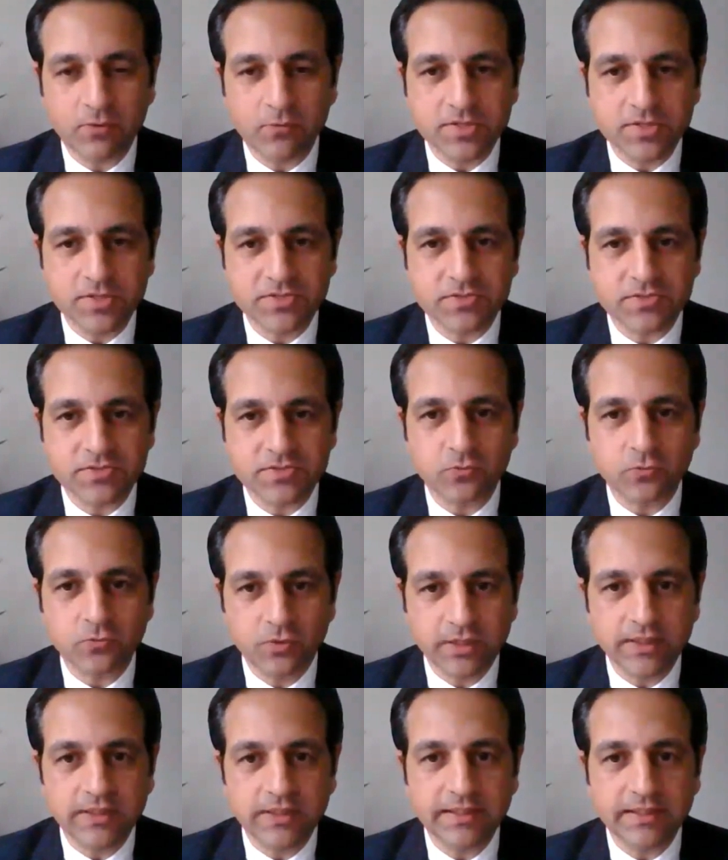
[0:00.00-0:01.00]
was
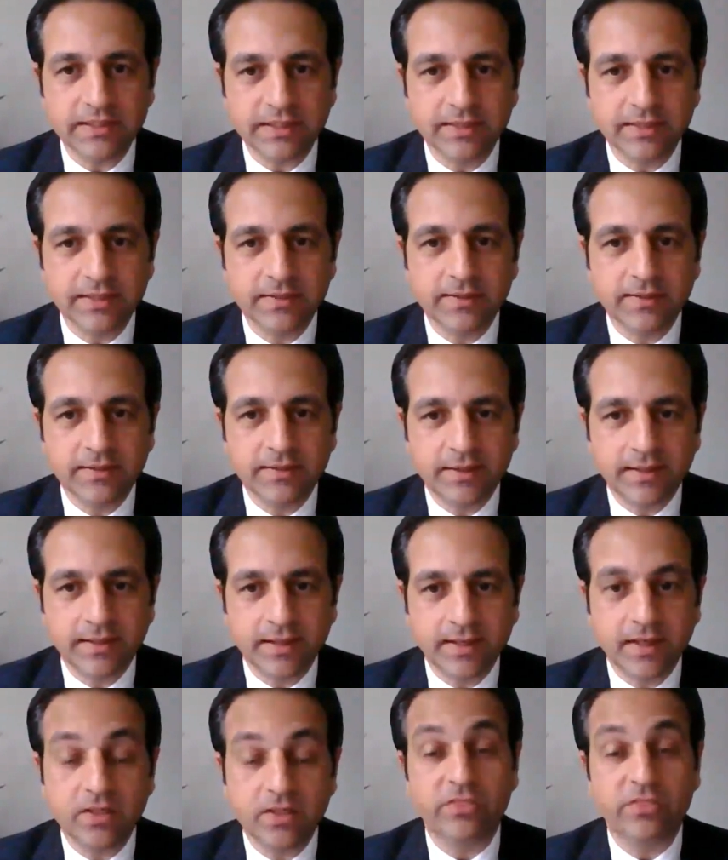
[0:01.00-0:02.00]
really
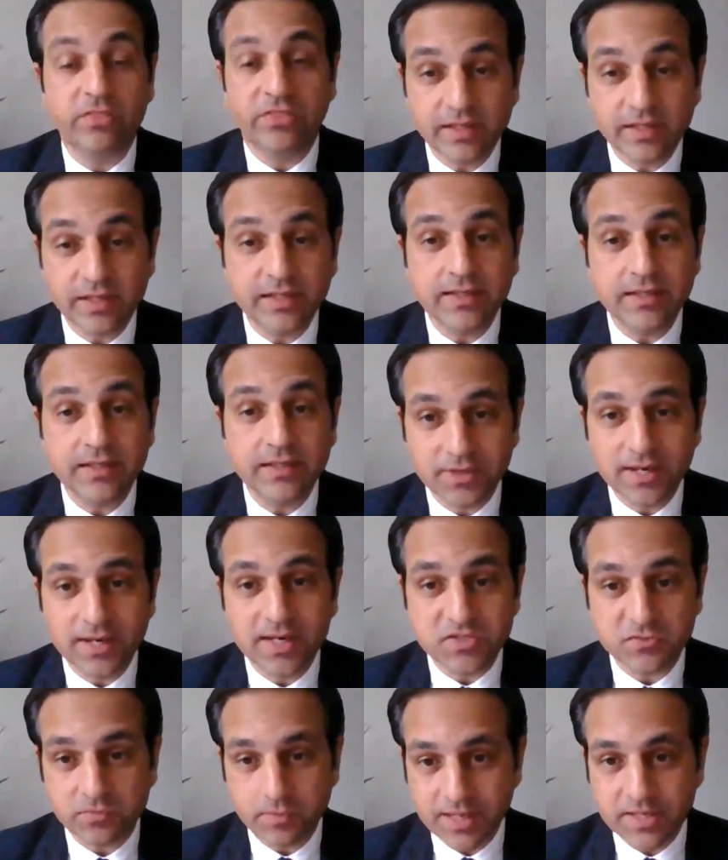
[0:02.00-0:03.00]
the
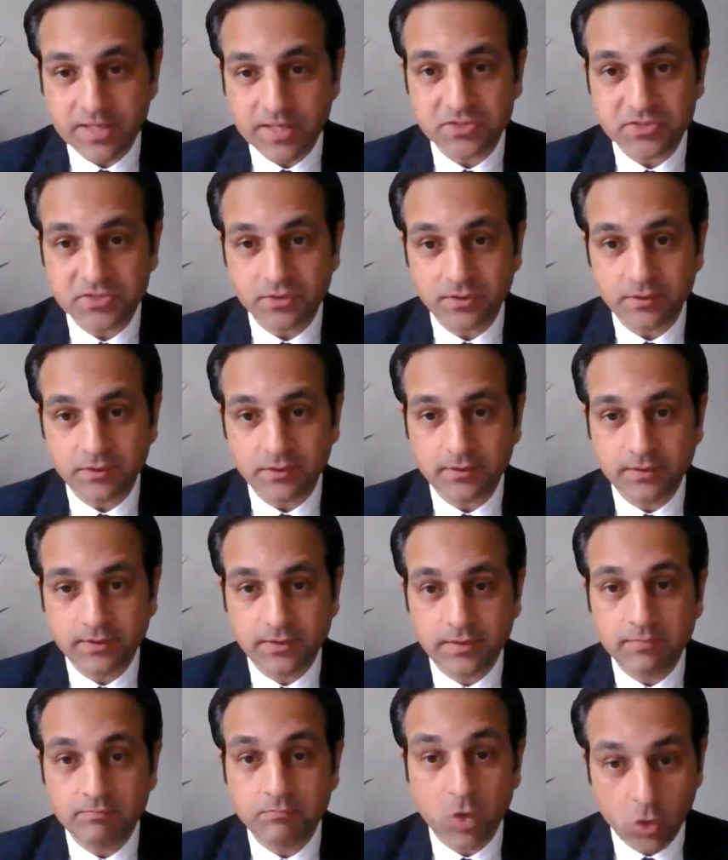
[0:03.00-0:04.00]
transformational
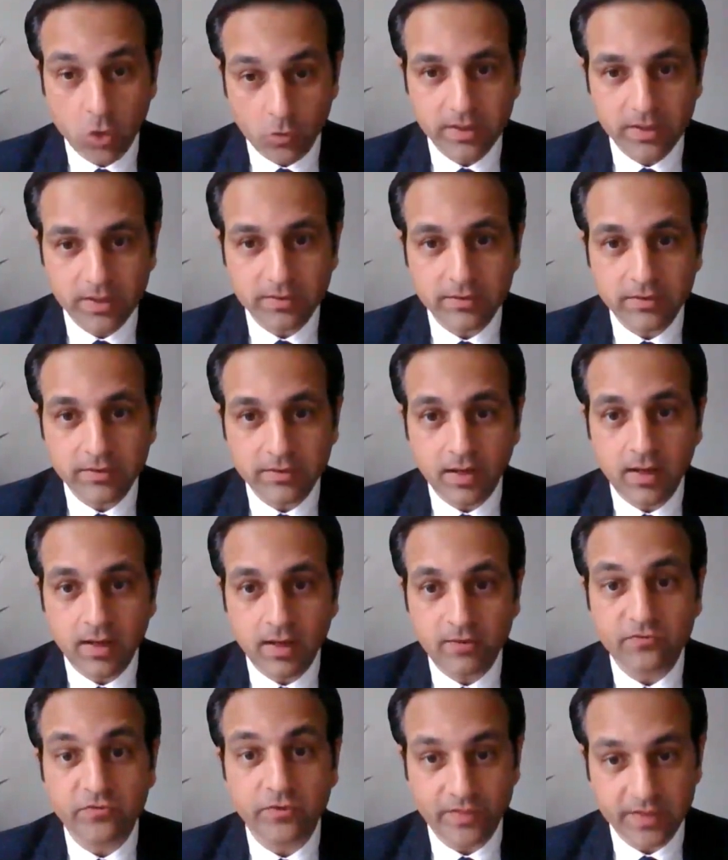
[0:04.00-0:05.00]
moment
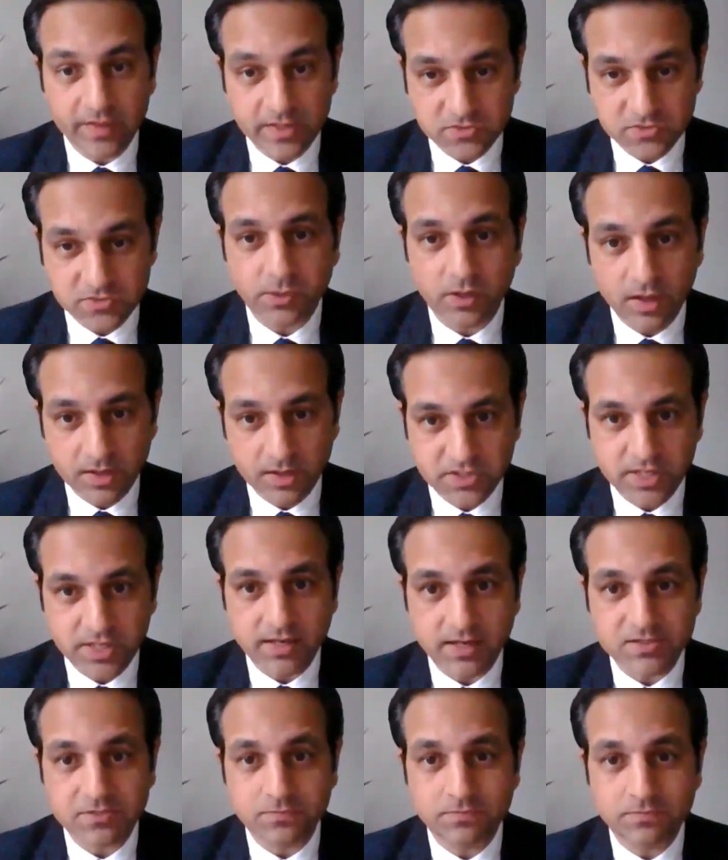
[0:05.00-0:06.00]
for this
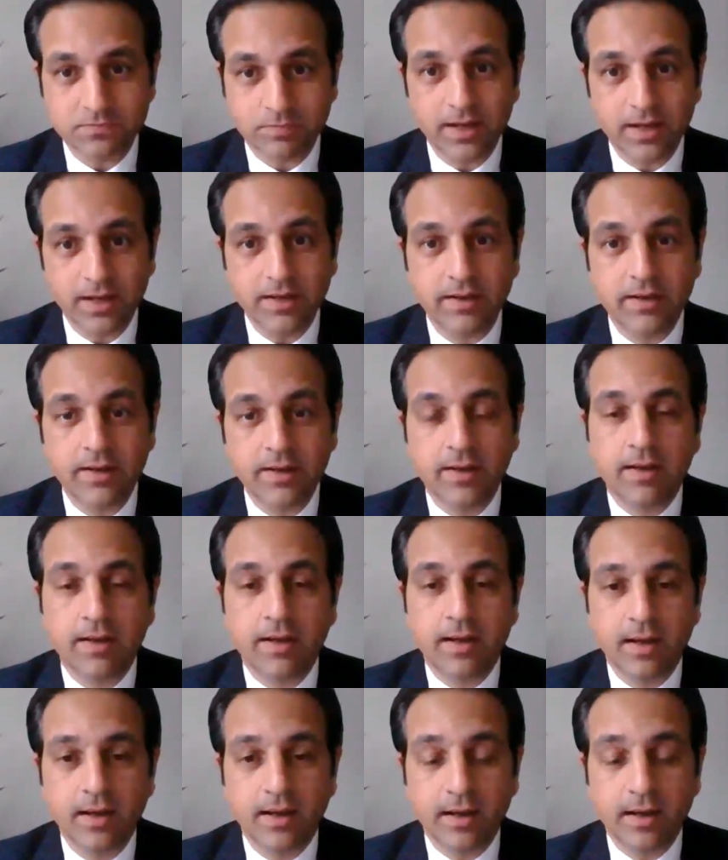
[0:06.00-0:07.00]
project. But
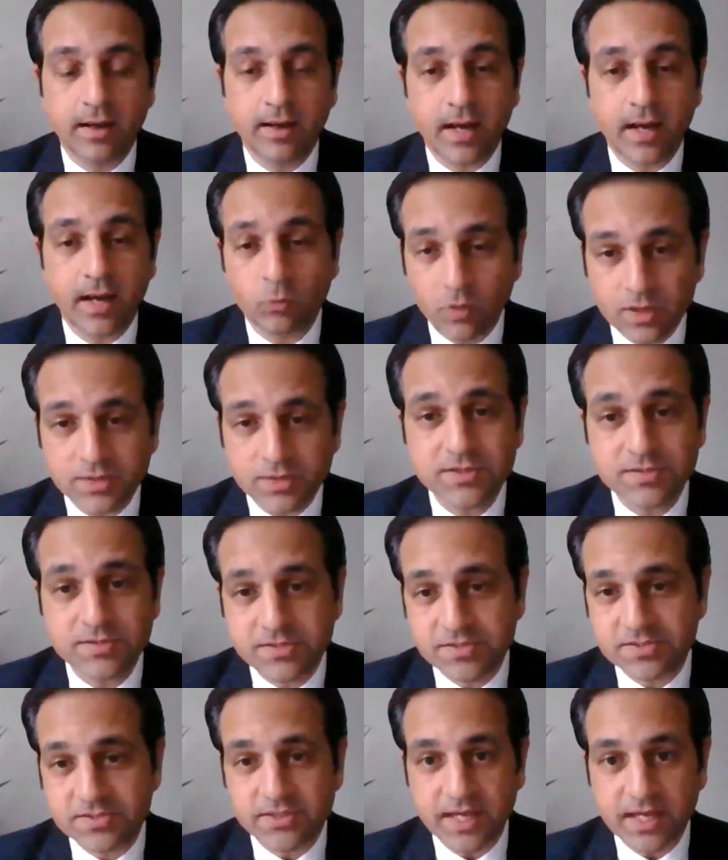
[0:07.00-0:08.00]
I wanted
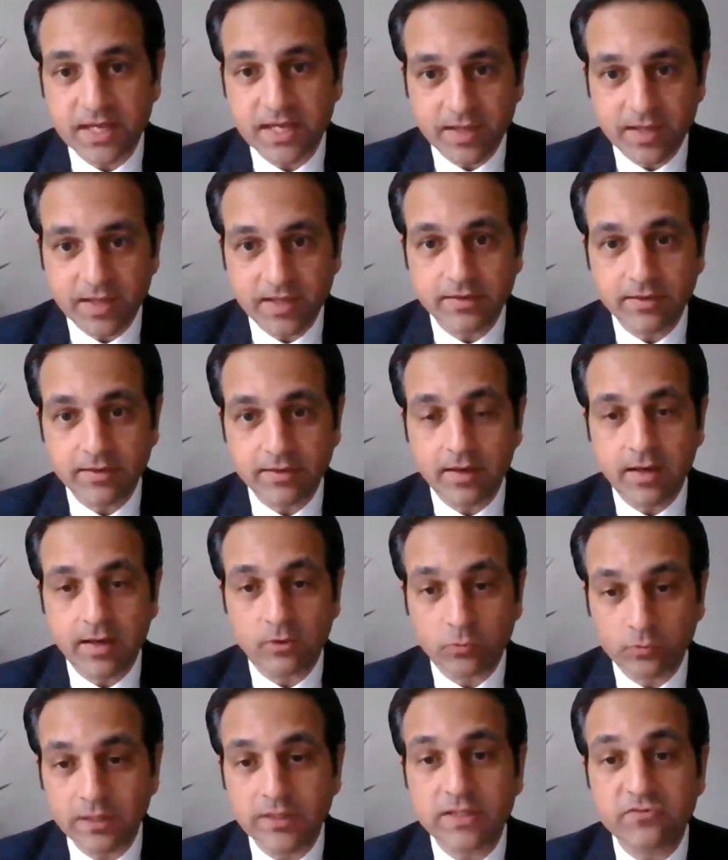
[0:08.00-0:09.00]
to say that
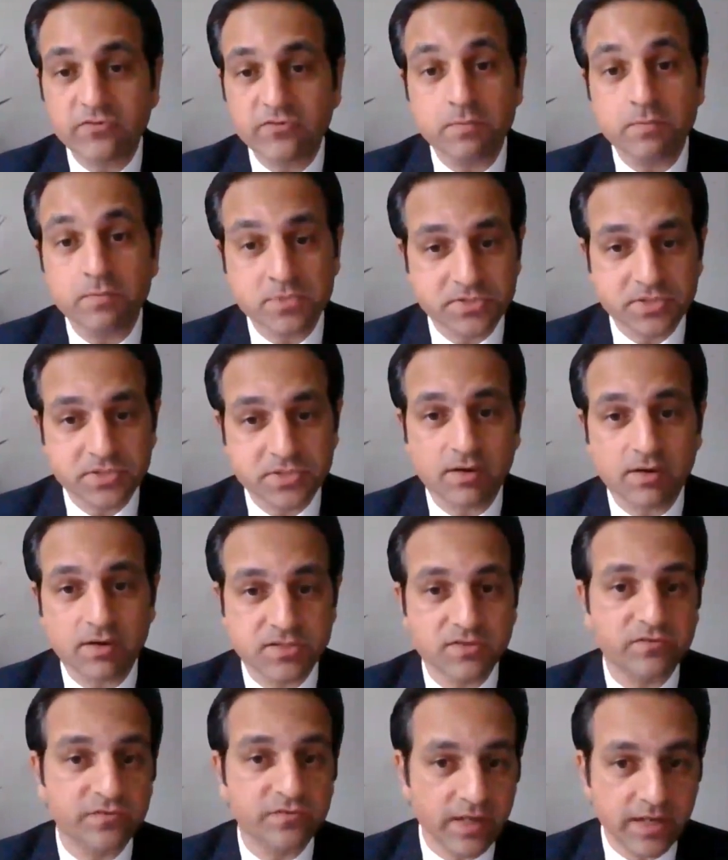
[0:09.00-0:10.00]
really from start to
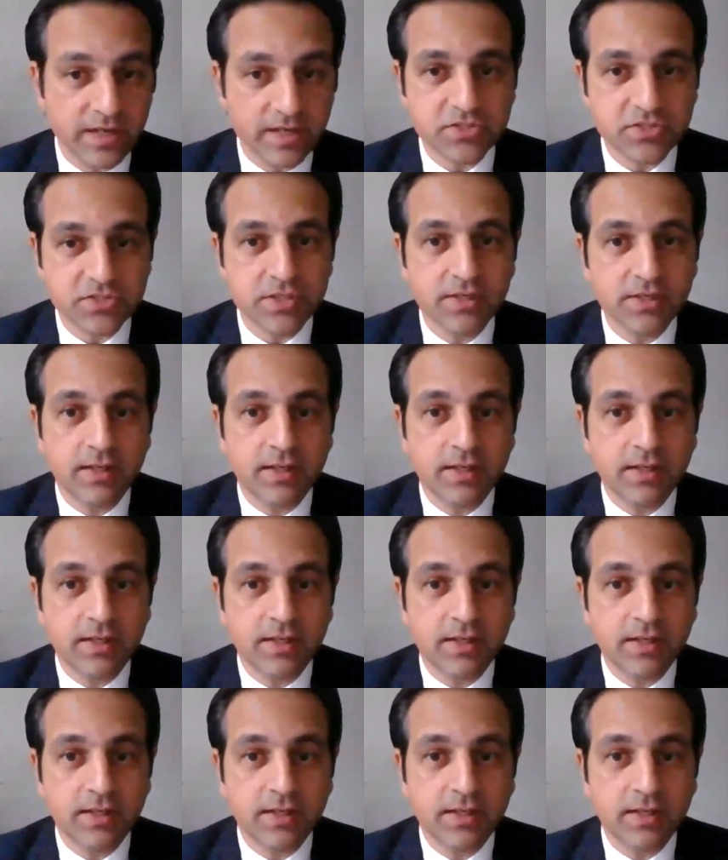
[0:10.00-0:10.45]
finish,